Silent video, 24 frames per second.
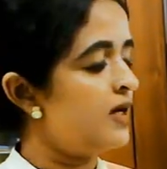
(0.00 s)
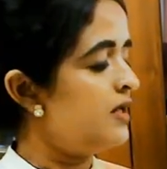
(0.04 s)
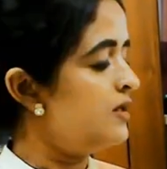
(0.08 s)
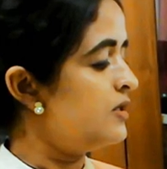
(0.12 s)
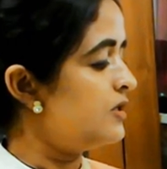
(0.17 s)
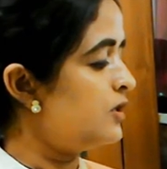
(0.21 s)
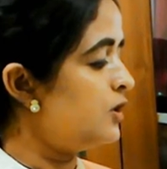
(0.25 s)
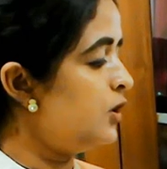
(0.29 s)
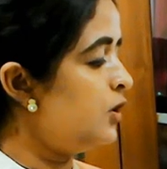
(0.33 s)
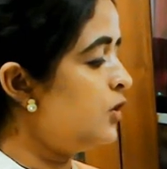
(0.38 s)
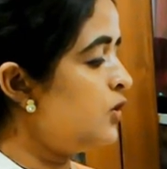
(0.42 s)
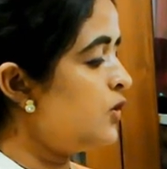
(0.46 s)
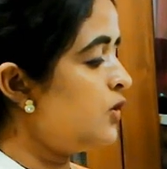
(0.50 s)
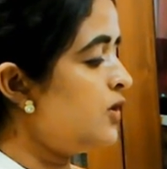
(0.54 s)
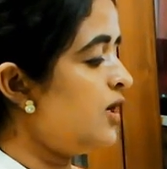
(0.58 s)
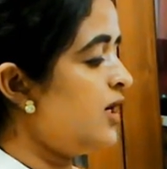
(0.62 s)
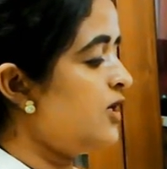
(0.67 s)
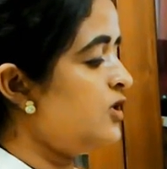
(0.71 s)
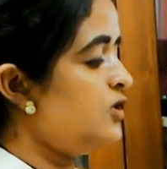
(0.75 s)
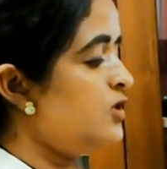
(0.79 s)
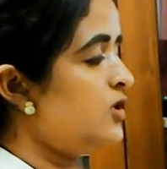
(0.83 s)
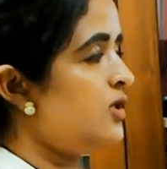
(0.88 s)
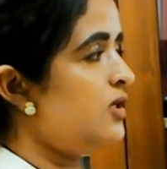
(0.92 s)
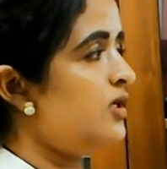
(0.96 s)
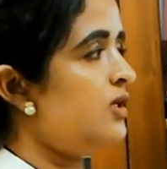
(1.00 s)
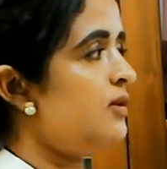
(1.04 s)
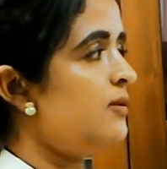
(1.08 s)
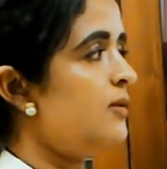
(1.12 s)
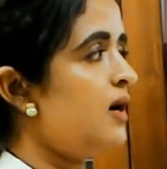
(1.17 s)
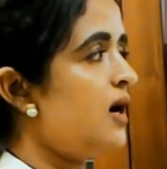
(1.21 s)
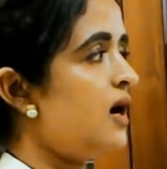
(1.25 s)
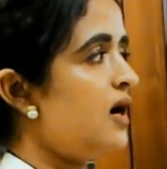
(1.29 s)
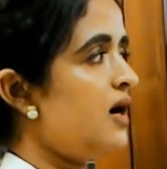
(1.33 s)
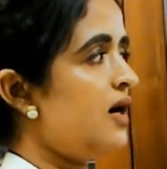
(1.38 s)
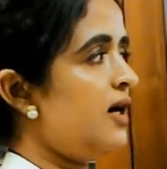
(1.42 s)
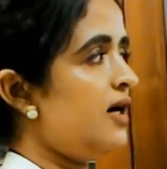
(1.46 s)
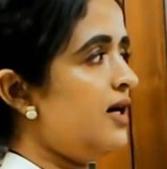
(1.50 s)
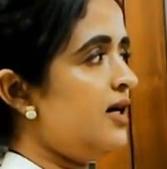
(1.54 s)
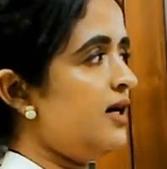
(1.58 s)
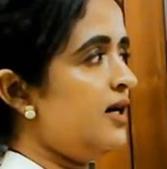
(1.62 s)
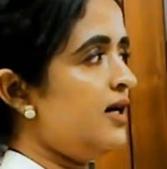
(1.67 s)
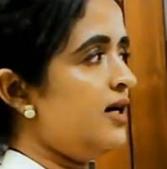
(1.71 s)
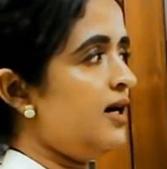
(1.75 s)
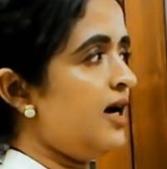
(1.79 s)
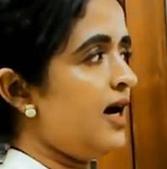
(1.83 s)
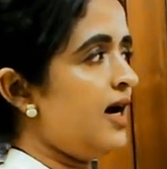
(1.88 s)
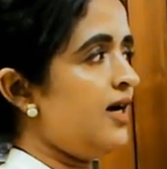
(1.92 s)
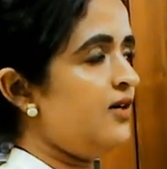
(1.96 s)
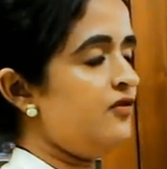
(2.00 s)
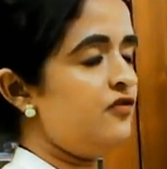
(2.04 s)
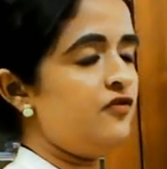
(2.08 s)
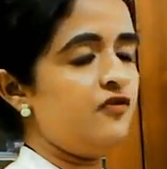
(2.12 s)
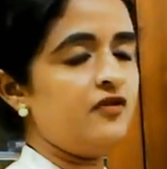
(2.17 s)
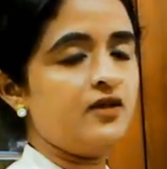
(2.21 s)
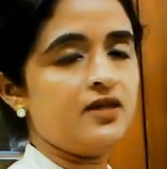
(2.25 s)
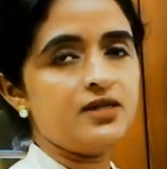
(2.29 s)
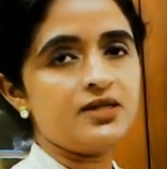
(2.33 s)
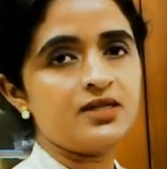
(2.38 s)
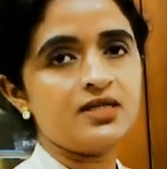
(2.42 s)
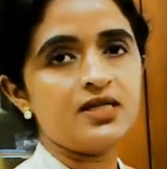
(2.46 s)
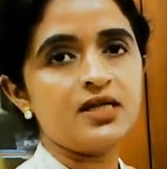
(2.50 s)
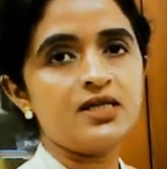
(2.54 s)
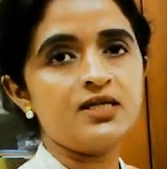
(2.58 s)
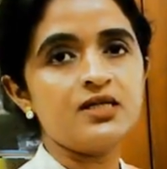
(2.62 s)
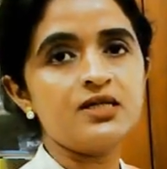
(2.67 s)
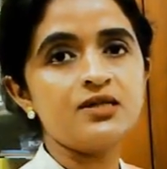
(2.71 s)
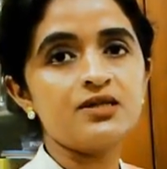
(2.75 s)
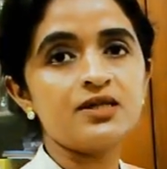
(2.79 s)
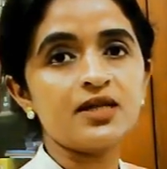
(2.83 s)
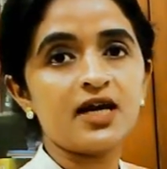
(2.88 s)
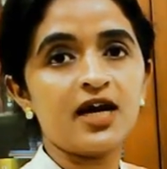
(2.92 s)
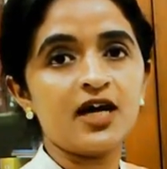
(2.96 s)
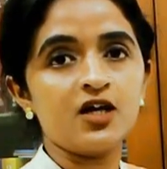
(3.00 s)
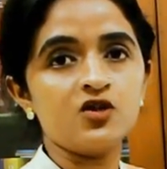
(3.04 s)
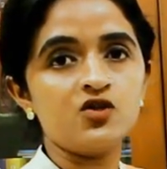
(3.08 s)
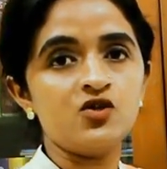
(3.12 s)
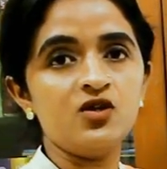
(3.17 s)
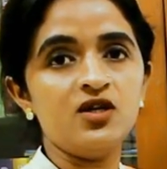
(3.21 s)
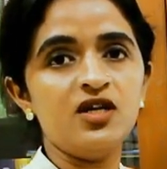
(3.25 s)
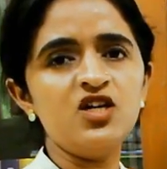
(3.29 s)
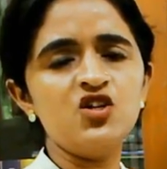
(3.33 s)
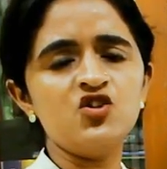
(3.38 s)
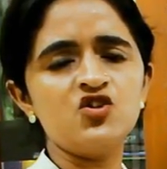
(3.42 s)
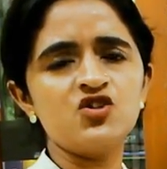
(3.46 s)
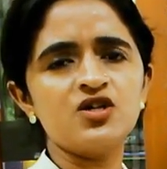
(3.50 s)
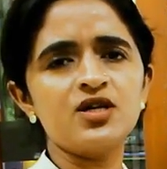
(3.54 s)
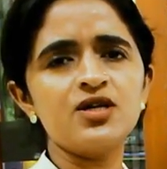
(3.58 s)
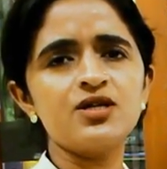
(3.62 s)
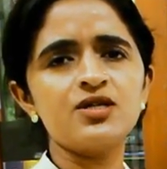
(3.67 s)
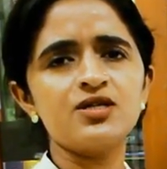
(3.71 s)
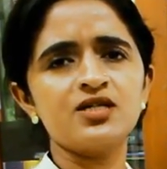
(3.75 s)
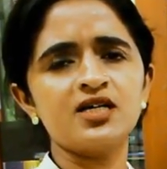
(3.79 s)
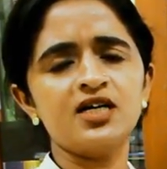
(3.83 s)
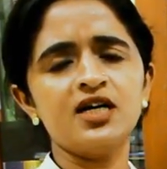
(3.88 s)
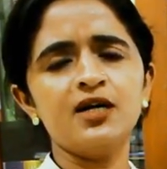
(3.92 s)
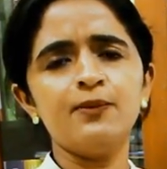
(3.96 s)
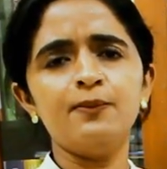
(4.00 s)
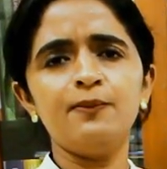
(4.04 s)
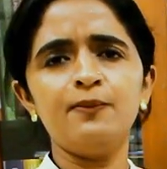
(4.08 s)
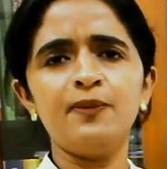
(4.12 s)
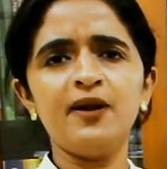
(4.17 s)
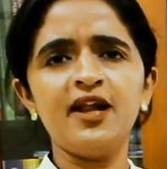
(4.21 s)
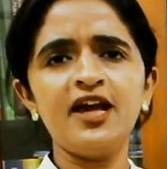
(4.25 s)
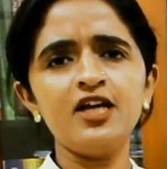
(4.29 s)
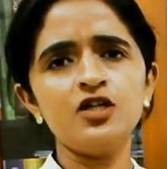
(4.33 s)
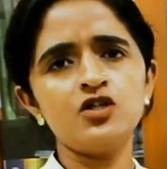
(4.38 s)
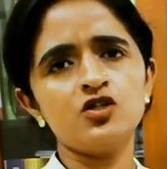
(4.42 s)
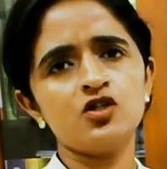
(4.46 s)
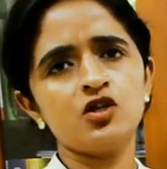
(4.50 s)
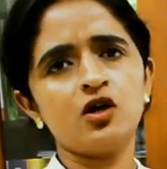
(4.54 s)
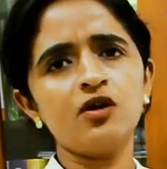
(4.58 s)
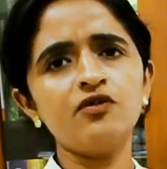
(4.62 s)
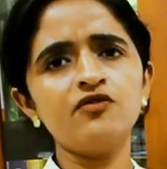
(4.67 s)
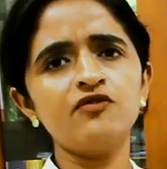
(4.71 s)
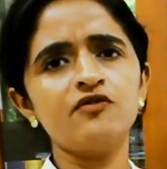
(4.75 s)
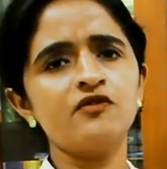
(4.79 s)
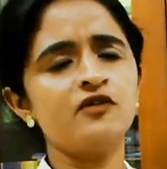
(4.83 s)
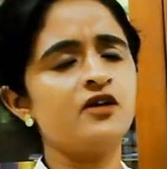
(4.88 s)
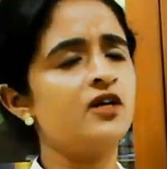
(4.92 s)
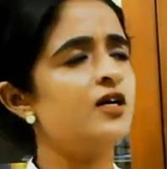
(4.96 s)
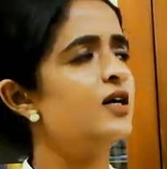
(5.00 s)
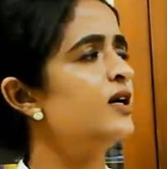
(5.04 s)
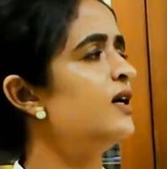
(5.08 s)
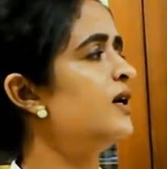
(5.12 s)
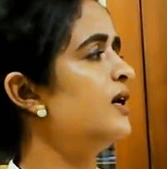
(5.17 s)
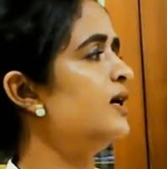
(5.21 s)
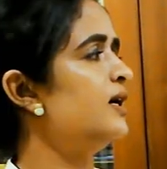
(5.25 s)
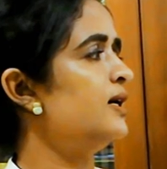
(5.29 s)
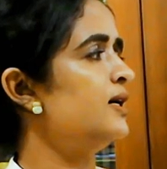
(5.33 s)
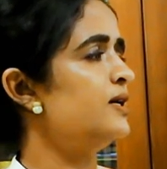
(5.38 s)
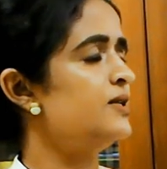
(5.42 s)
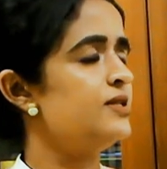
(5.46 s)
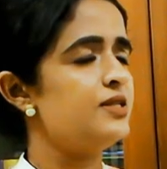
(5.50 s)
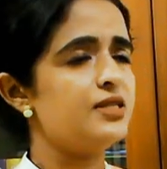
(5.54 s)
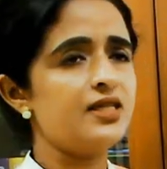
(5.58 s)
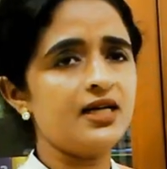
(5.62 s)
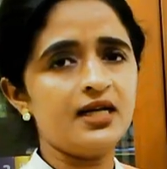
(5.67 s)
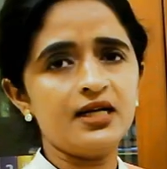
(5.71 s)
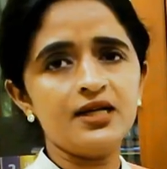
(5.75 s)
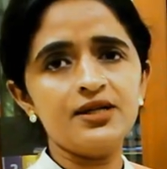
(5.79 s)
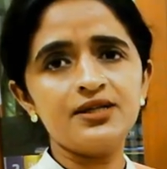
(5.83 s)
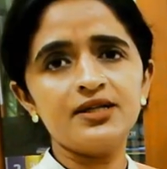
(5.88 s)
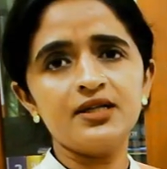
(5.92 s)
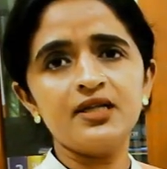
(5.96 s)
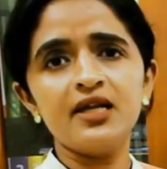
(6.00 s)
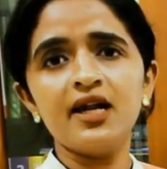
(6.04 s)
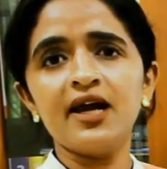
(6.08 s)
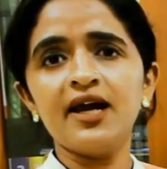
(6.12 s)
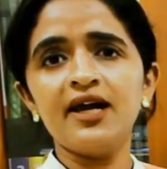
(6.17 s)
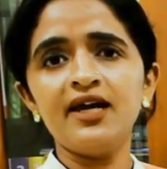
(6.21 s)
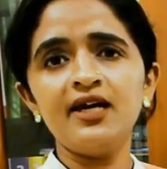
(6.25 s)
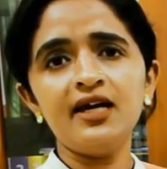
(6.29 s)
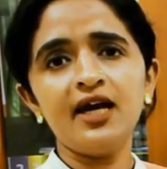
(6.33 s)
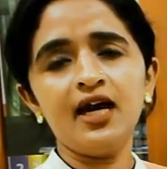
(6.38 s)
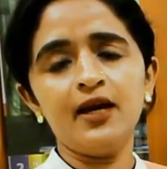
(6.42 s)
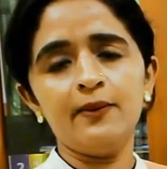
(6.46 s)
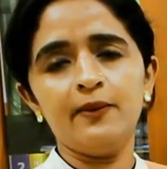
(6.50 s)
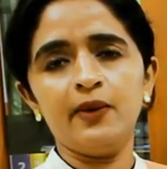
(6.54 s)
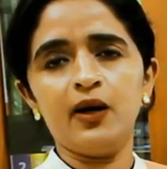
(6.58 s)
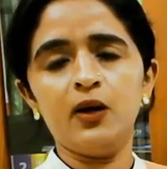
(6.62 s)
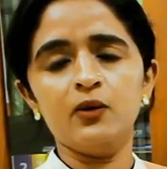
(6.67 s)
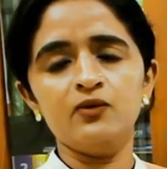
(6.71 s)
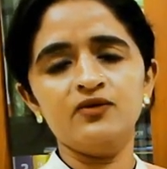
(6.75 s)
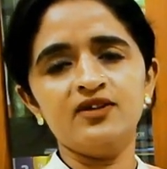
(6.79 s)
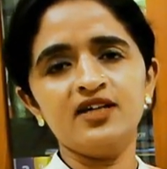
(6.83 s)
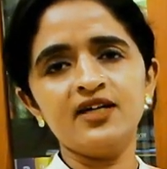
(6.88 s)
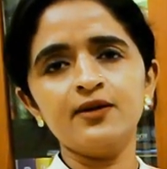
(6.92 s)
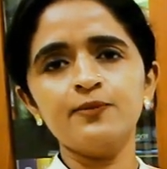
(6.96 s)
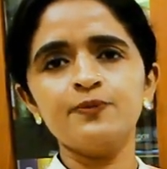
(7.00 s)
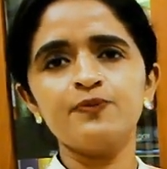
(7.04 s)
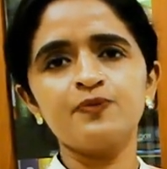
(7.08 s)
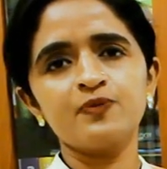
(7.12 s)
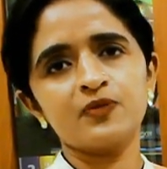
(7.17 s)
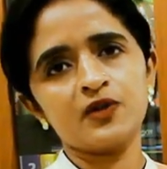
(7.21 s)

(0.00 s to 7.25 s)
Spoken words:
So neuroectoderm, at first it is actually just a plate of cells lying above the